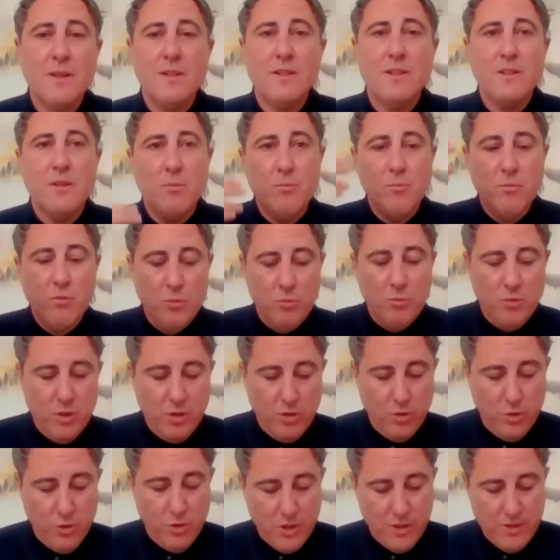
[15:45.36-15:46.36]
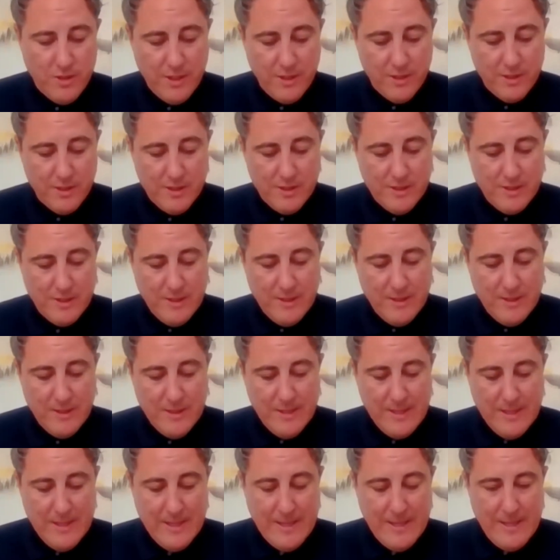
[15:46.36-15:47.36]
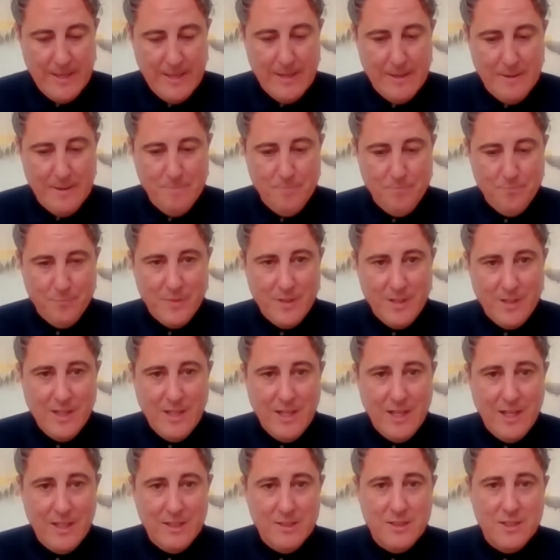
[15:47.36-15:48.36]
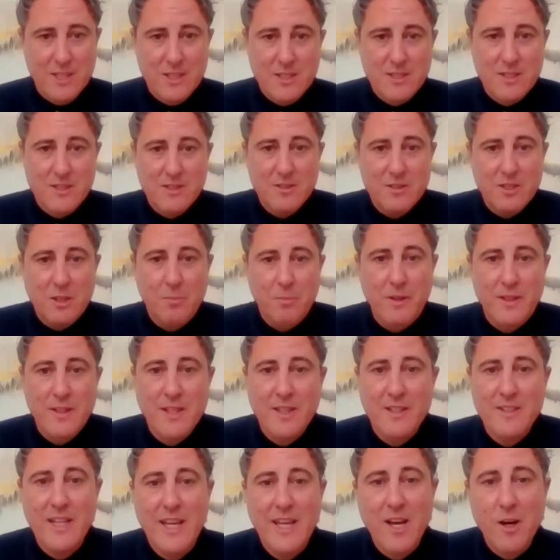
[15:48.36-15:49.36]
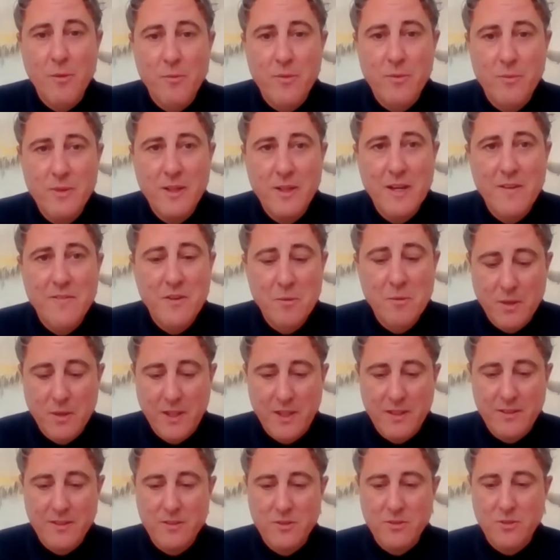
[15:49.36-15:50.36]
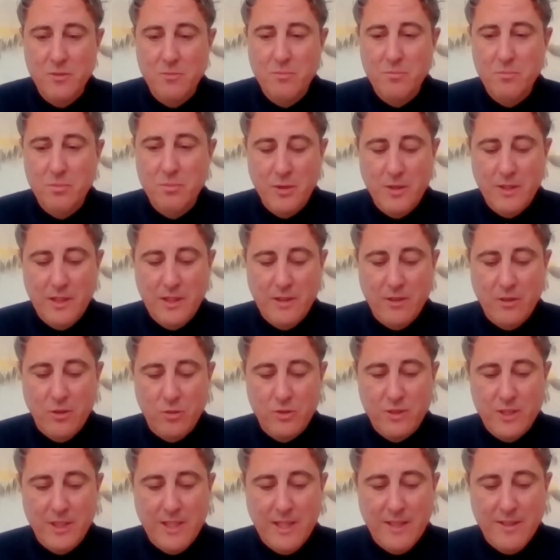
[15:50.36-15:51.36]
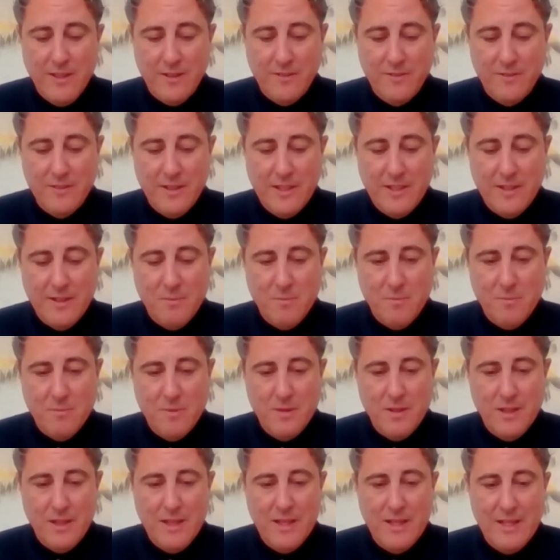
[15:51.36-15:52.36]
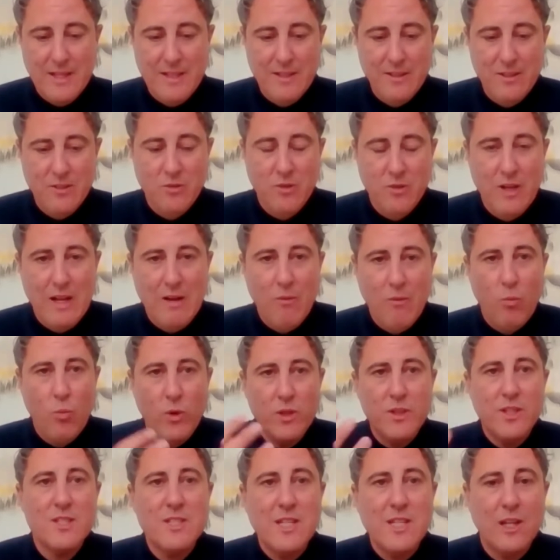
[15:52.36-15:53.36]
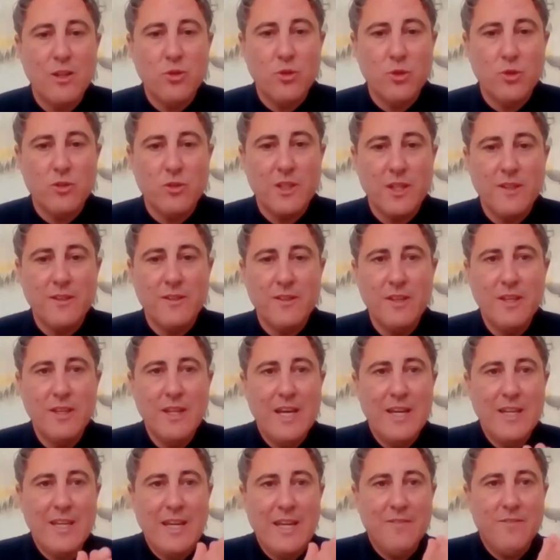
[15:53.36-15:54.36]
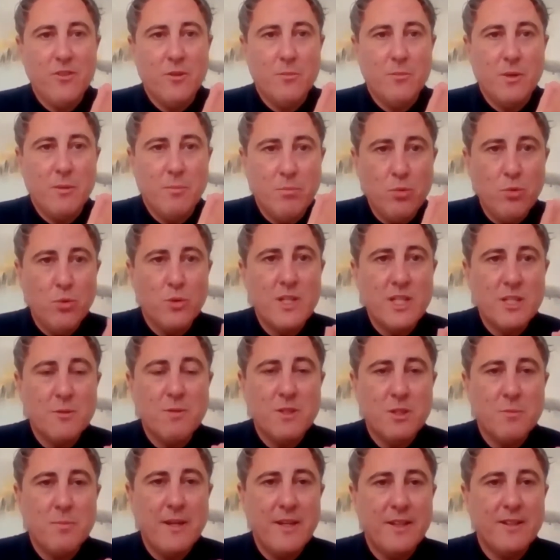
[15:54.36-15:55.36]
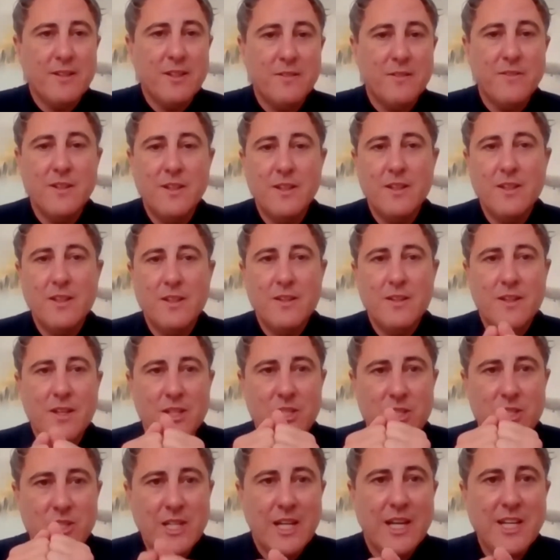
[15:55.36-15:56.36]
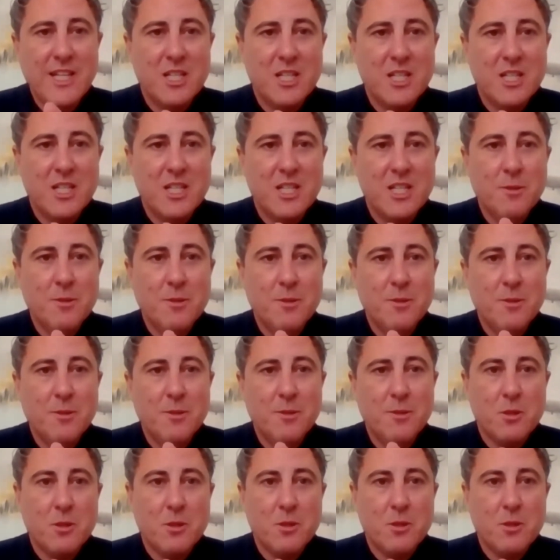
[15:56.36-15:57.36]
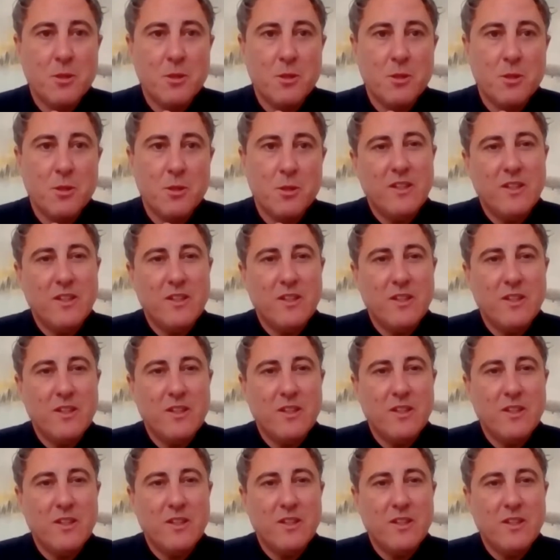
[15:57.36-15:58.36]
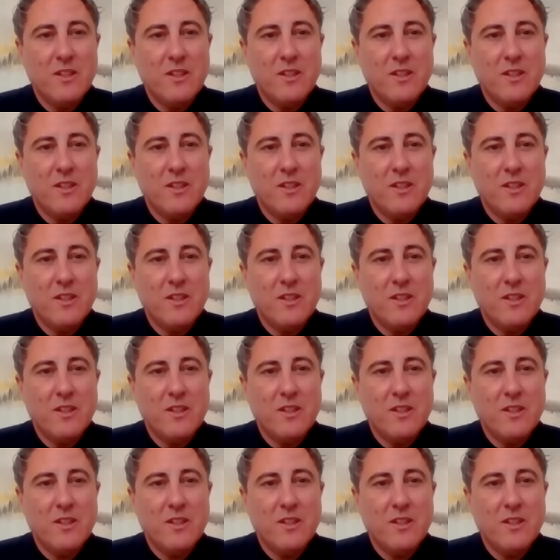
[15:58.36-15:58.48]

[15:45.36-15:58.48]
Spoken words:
to look at things. And just to be there to help everybody, you know, putting that all together. What does that look like? Again, from a process perspective, a strategy perspective, from a people perspective,